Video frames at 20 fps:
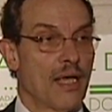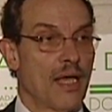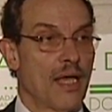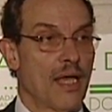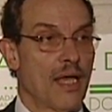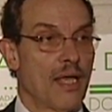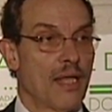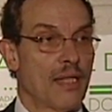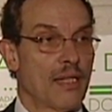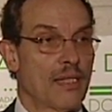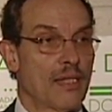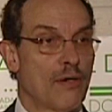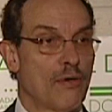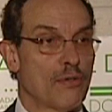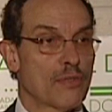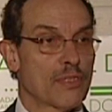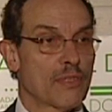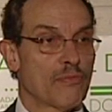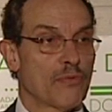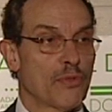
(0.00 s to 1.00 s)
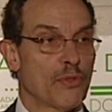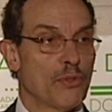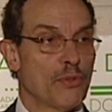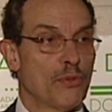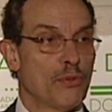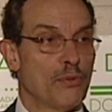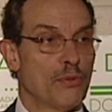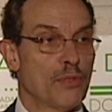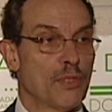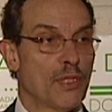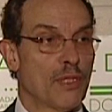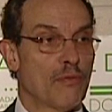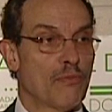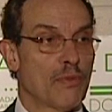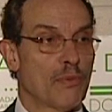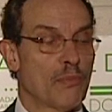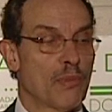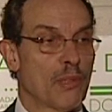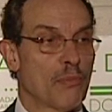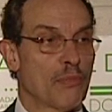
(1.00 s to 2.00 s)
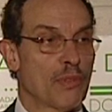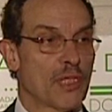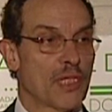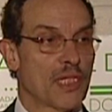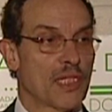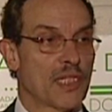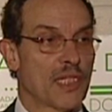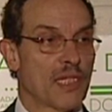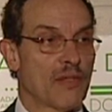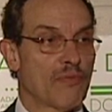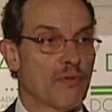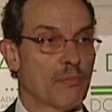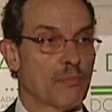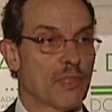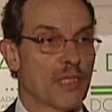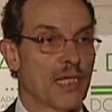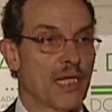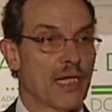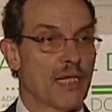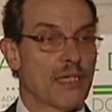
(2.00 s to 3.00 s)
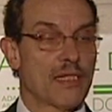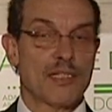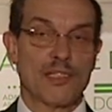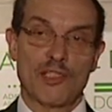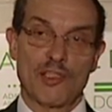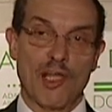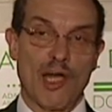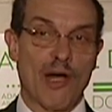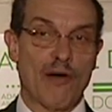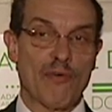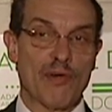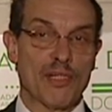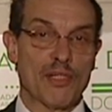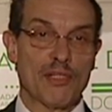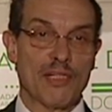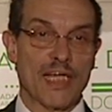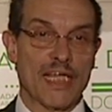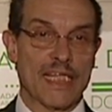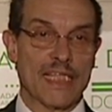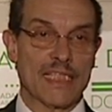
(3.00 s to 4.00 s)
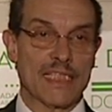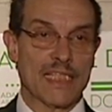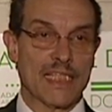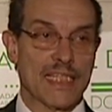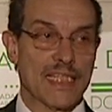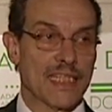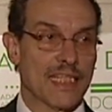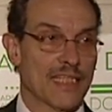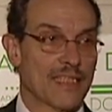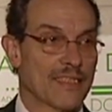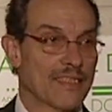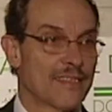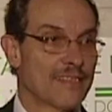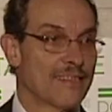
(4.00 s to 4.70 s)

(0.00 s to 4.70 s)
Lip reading: And those of you who don't remember anything from today, sorry, you're not getting it again.